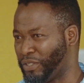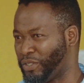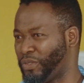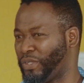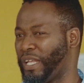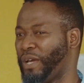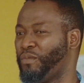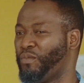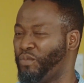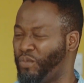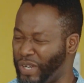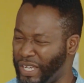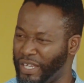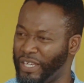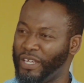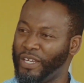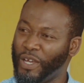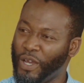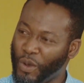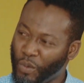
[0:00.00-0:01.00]
so that
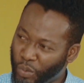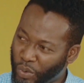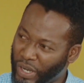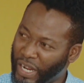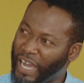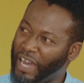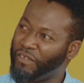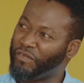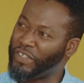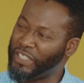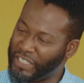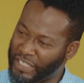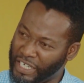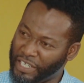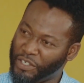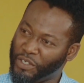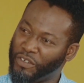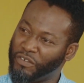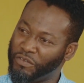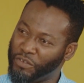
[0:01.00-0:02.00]
we would have a
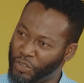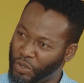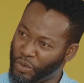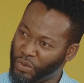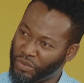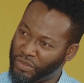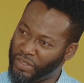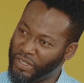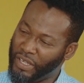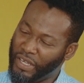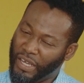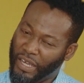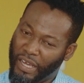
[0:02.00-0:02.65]
chain of growth.